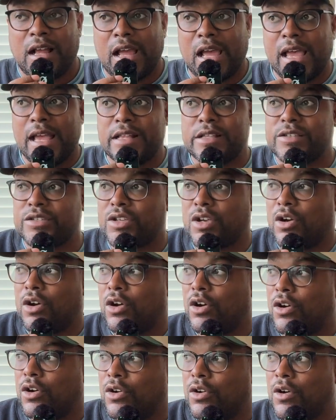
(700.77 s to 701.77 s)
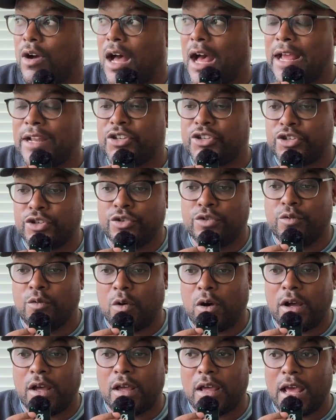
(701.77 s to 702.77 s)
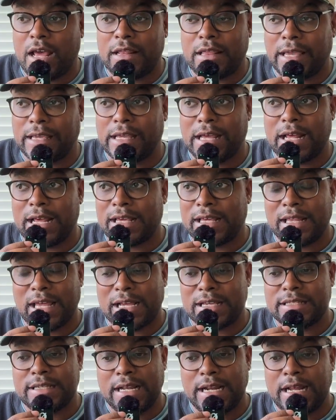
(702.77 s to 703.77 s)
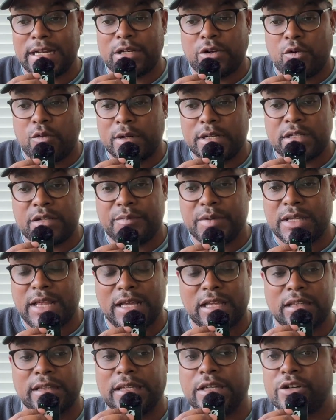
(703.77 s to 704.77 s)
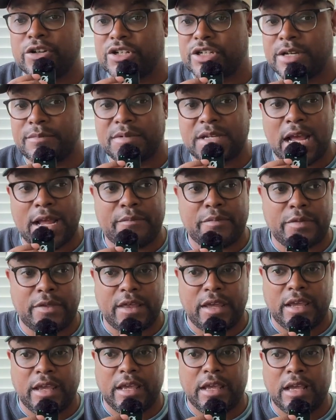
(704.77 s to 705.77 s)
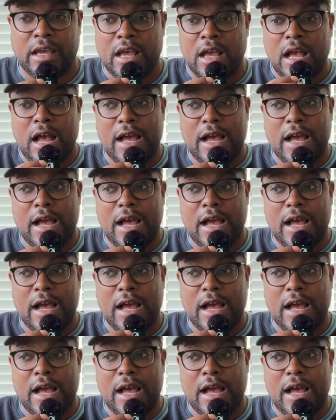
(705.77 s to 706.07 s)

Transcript: And so I do want, and like I said, I don't want it to be like a leadership type thing.